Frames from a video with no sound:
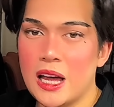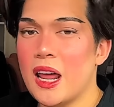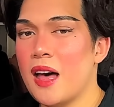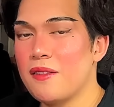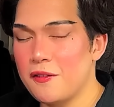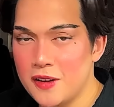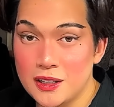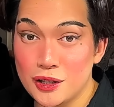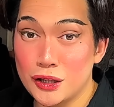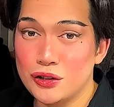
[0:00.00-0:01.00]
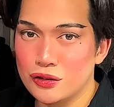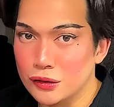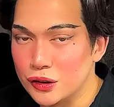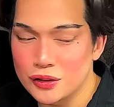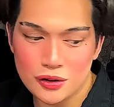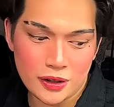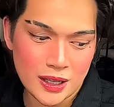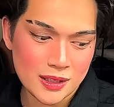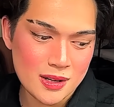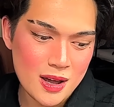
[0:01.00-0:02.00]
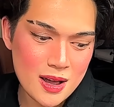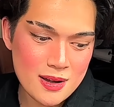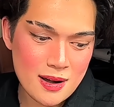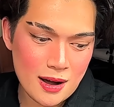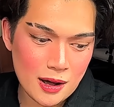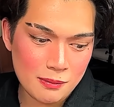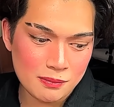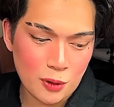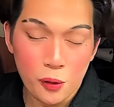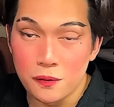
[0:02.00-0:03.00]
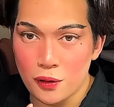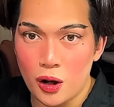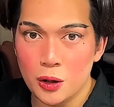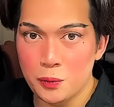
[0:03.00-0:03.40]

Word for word: of have a vintage look to it. Um, overall